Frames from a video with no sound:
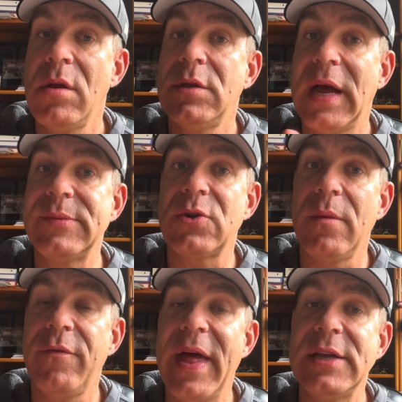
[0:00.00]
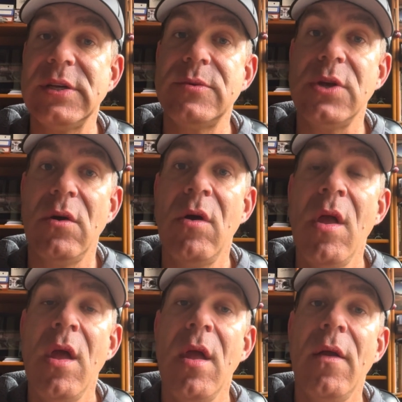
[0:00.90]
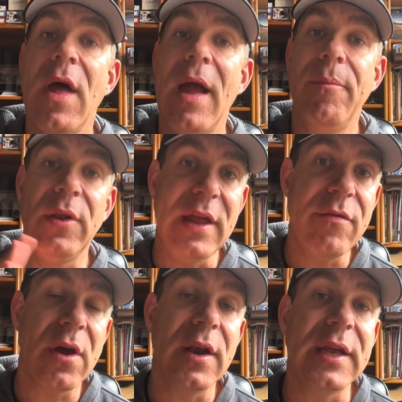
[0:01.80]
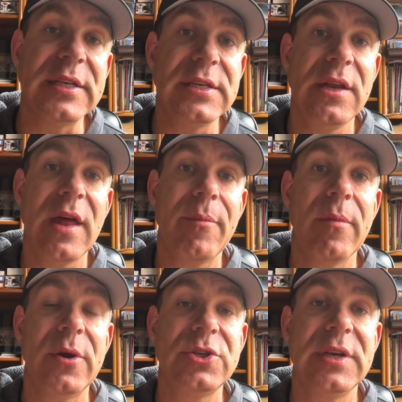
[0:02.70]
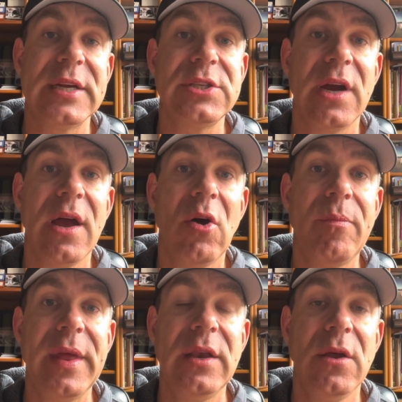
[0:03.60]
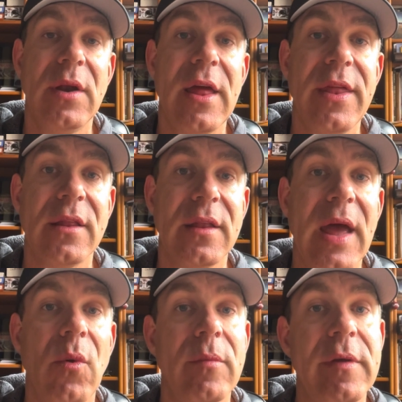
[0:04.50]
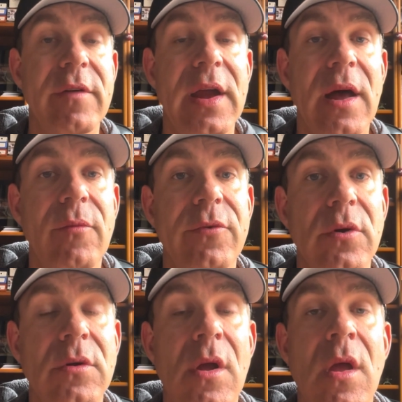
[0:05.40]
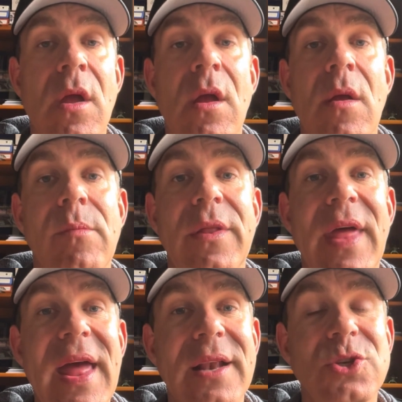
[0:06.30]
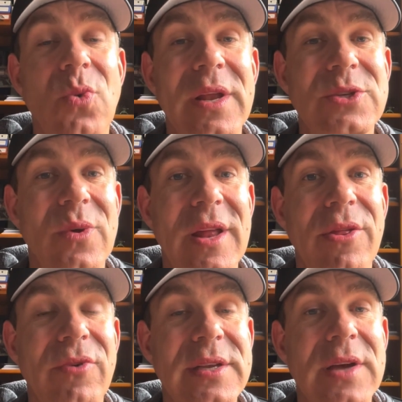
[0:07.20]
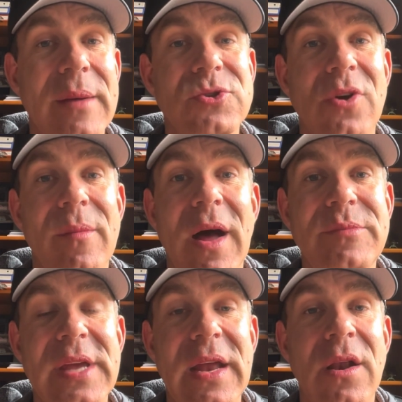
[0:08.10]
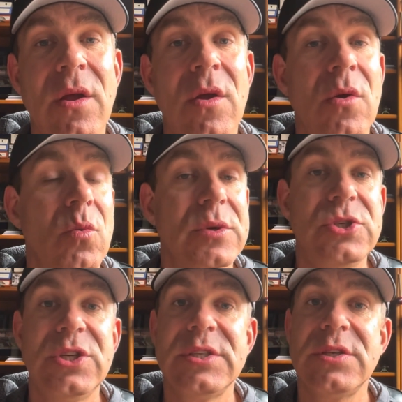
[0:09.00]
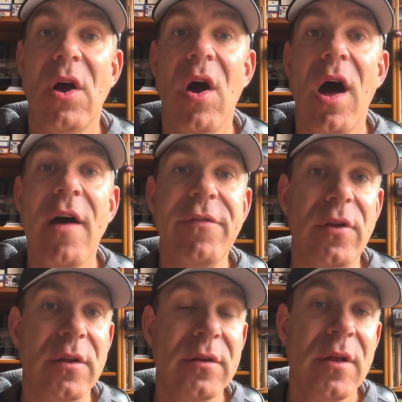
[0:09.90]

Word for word: Topps Chrome flagships. So I believe they're going to continue that promotion next year. I hope they do, and I think that that will be very helpful. But then 2023 Topps Chrome update was just awful.